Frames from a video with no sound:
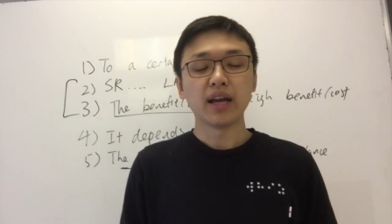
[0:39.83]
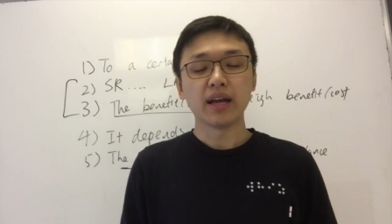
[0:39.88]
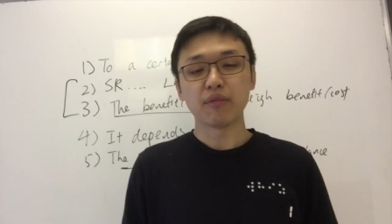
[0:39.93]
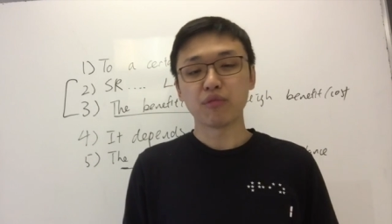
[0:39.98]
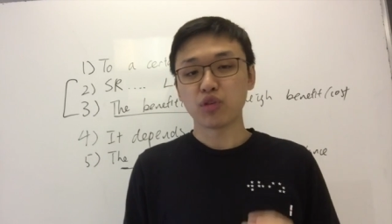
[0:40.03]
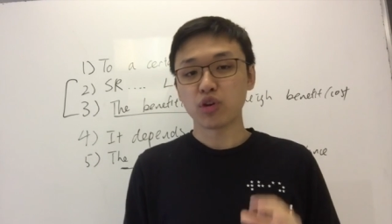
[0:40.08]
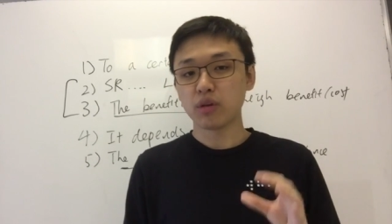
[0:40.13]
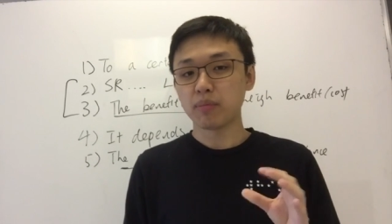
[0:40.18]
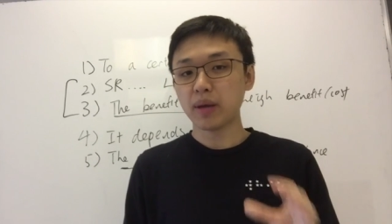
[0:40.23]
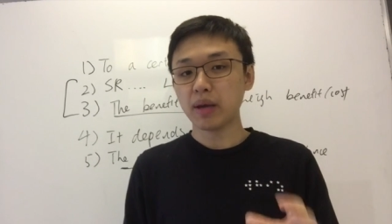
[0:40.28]

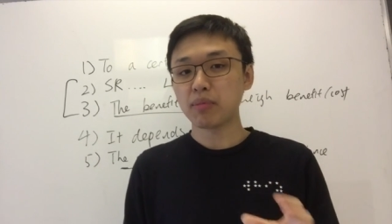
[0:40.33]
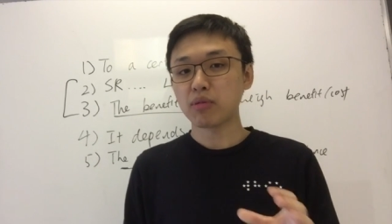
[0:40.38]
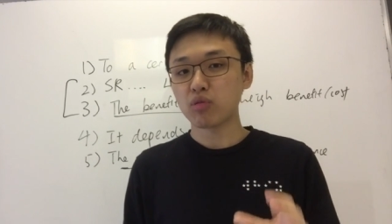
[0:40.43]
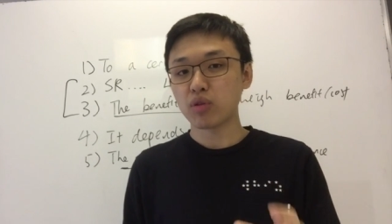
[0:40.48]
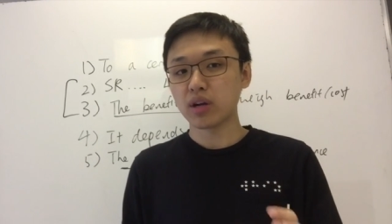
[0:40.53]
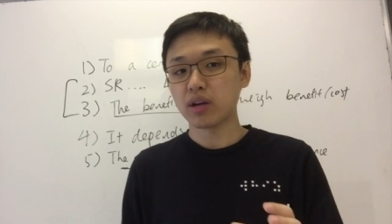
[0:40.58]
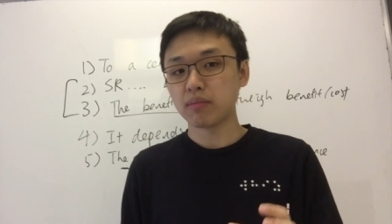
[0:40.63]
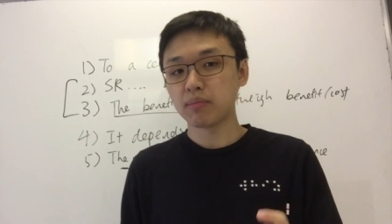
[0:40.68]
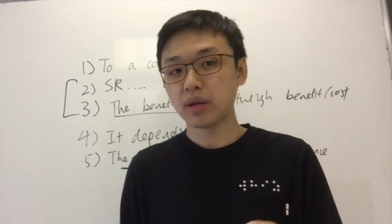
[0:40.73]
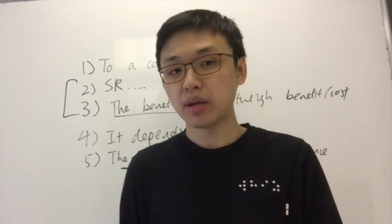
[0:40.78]
And for your paper
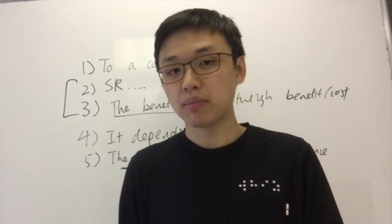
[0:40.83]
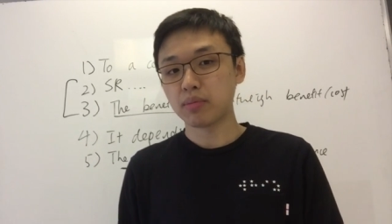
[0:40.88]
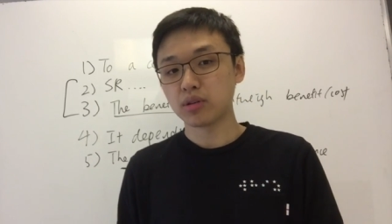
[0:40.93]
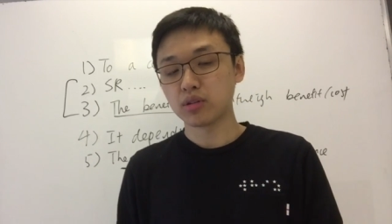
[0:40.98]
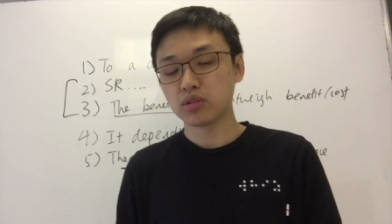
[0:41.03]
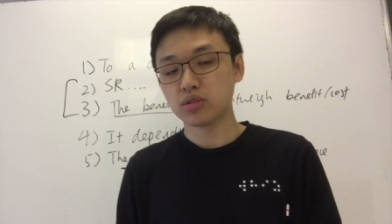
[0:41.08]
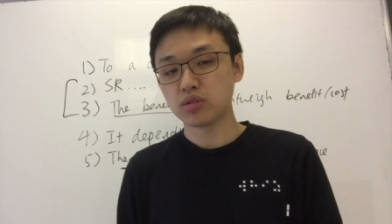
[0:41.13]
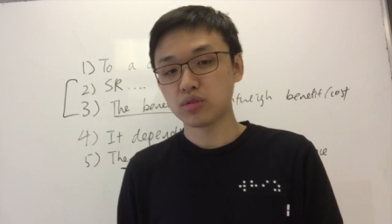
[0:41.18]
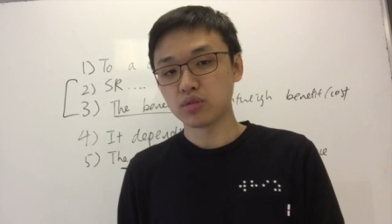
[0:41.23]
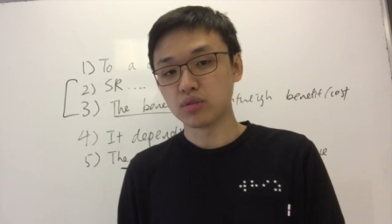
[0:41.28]
one and
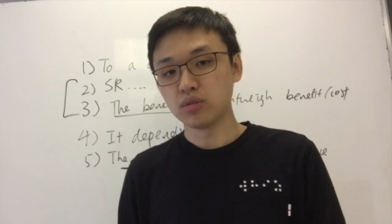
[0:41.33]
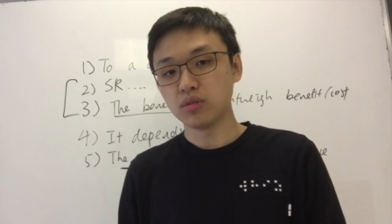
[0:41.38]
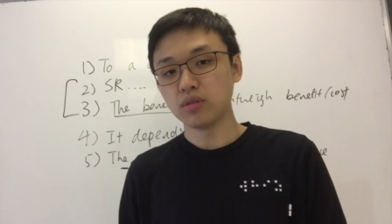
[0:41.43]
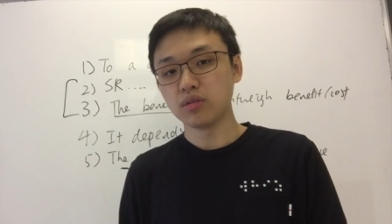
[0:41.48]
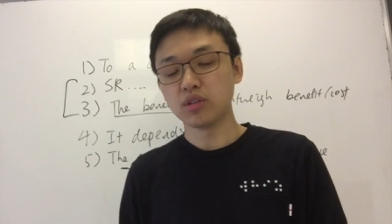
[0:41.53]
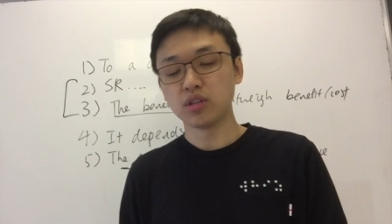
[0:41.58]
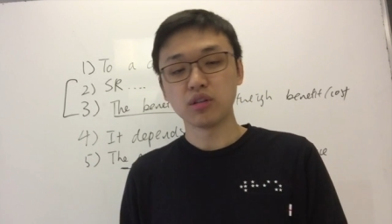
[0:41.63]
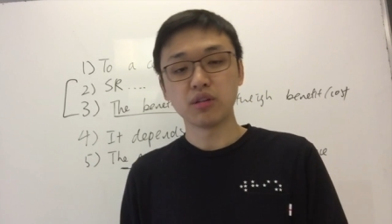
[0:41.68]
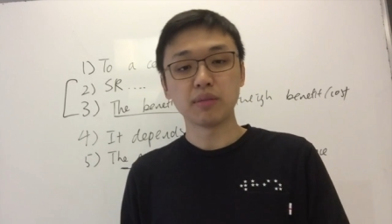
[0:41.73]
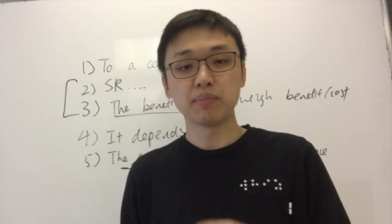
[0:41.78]
paper
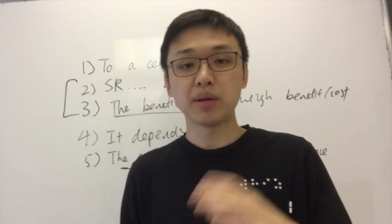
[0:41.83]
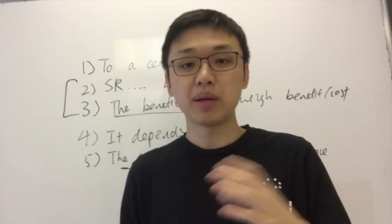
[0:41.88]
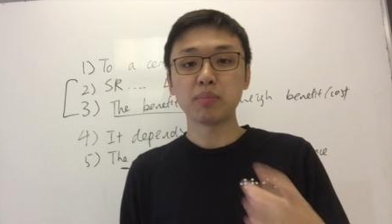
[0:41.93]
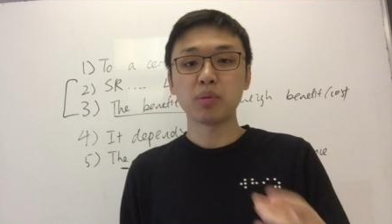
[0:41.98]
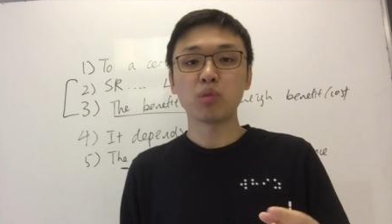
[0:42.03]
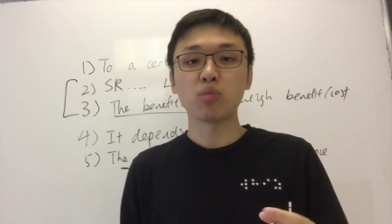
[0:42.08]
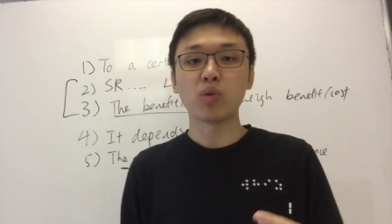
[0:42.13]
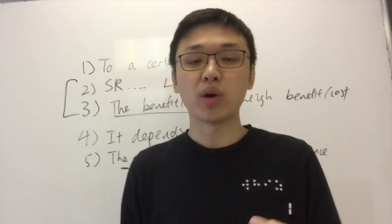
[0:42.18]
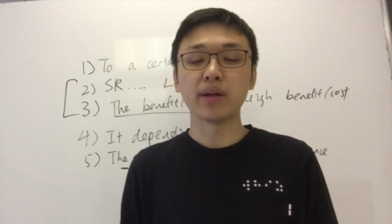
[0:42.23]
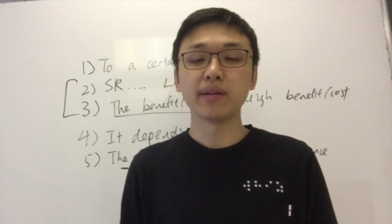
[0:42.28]
two, you know, in
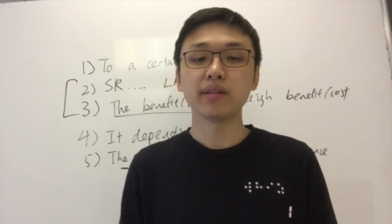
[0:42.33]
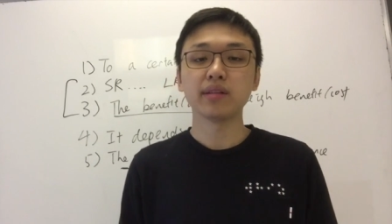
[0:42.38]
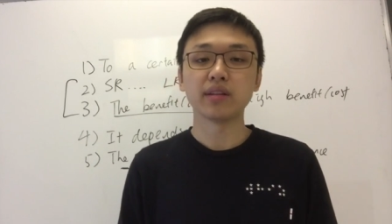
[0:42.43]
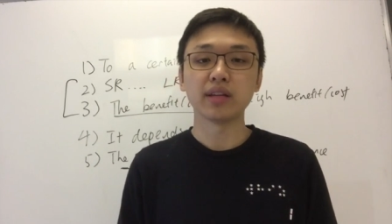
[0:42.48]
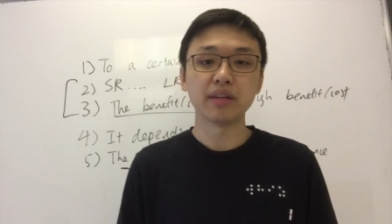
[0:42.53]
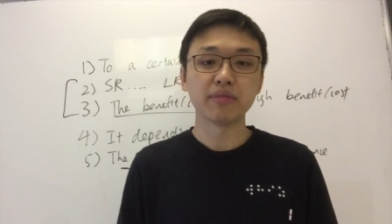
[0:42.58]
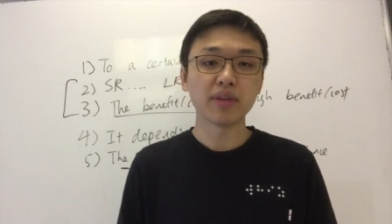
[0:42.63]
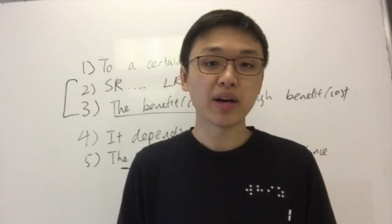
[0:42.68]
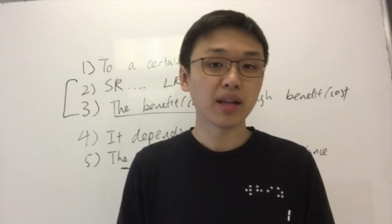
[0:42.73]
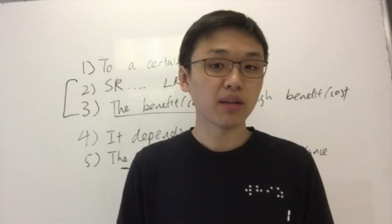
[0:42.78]
paper one,
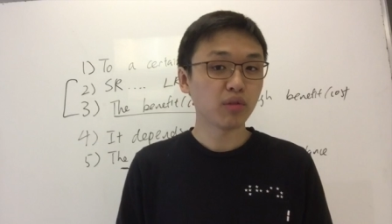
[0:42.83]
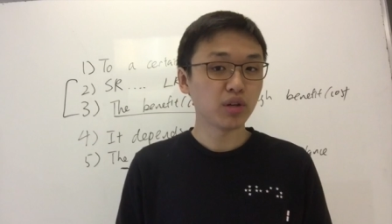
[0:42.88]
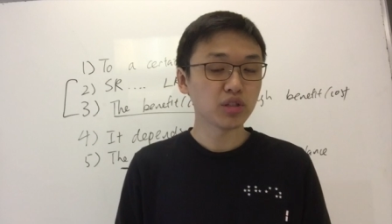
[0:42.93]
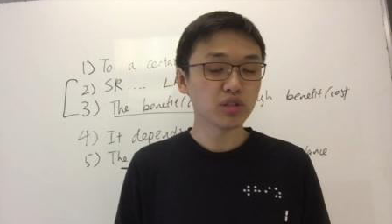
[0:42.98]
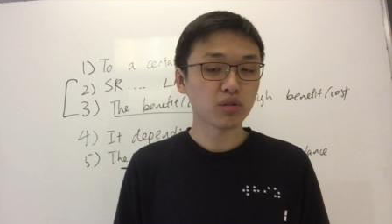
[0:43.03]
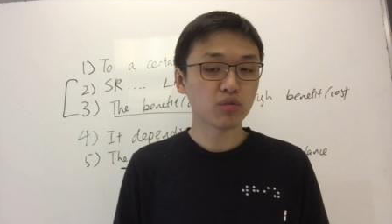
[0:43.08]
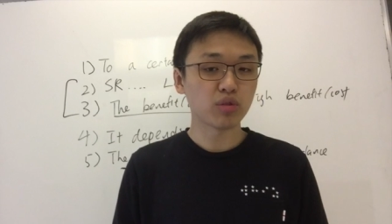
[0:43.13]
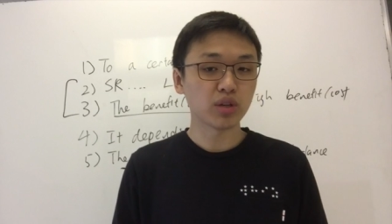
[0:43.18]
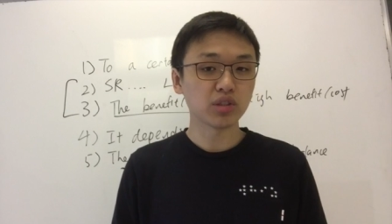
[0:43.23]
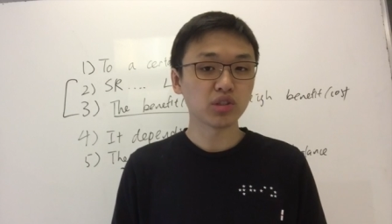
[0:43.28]
the
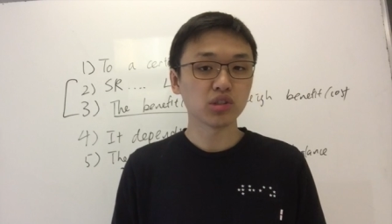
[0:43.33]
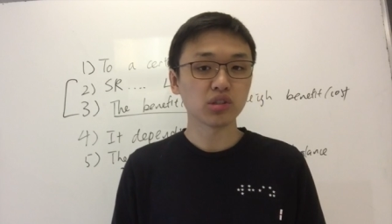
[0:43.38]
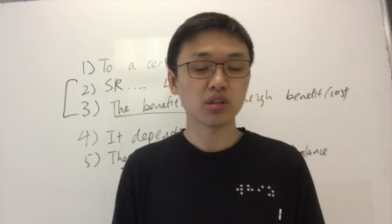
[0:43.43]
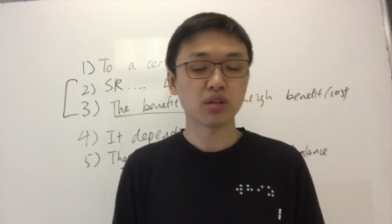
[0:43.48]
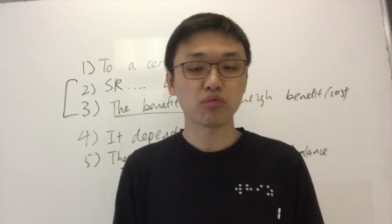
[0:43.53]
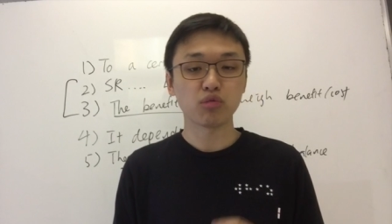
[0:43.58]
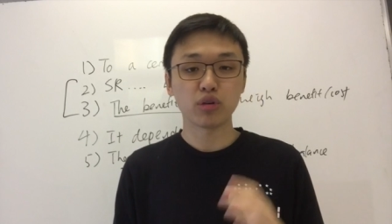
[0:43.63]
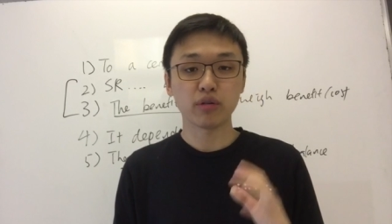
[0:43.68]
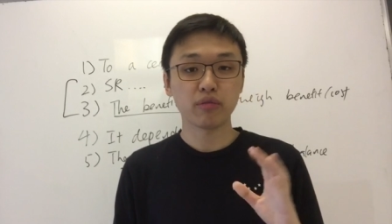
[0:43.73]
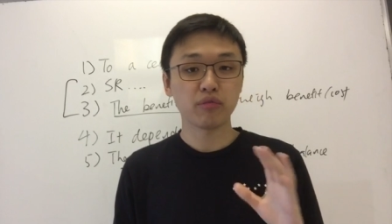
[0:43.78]
evaluation
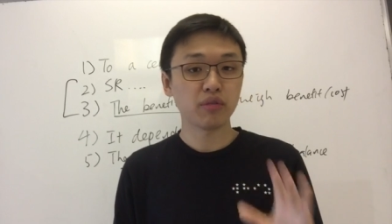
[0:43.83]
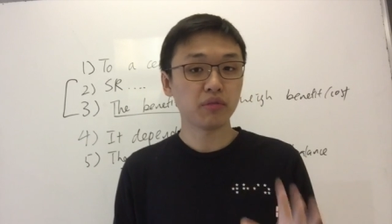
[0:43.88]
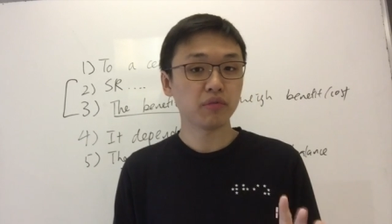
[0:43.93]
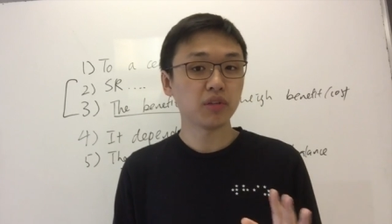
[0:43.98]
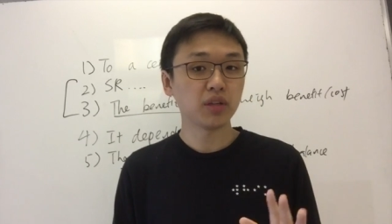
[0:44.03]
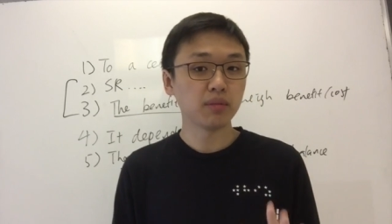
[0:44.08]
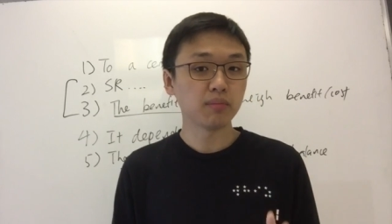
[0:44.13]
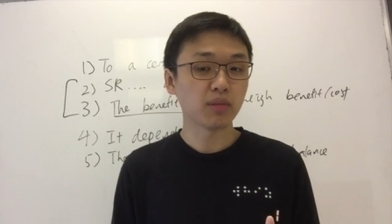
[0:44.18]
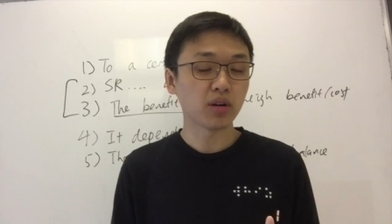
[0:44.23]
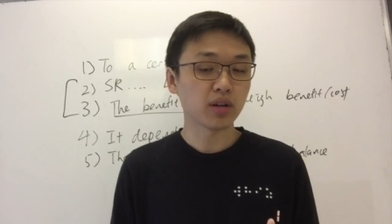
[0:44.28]
questions are worth
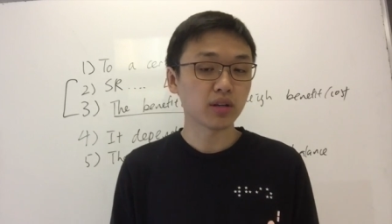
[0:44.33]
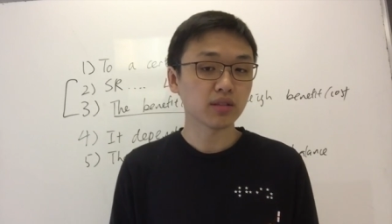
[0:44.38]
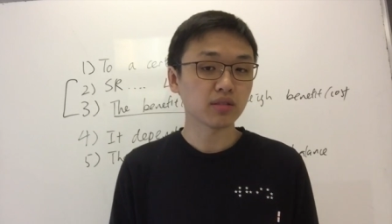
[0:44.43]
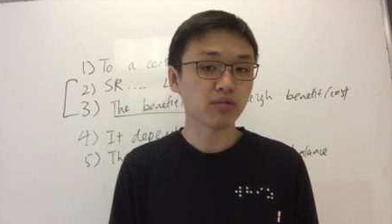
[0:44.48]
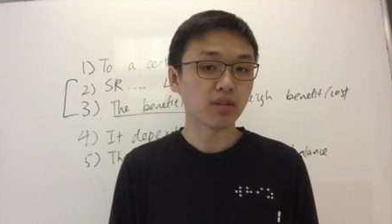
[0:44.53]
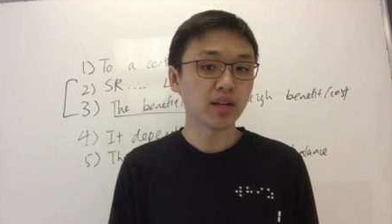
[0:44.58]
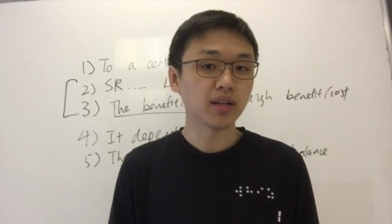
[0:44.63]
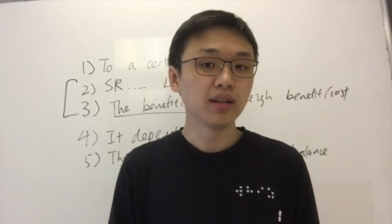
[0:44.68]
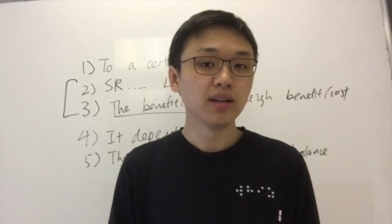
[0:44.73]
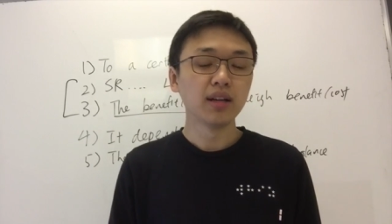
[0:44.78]
15
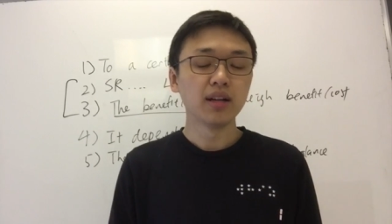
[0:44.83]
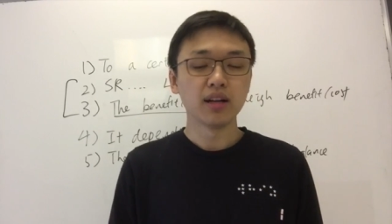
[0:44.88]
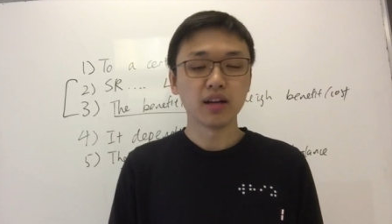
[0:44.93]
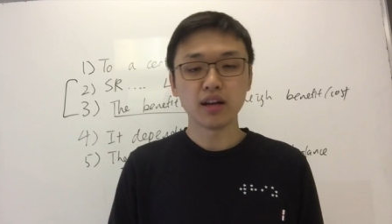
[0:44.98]
marks, right?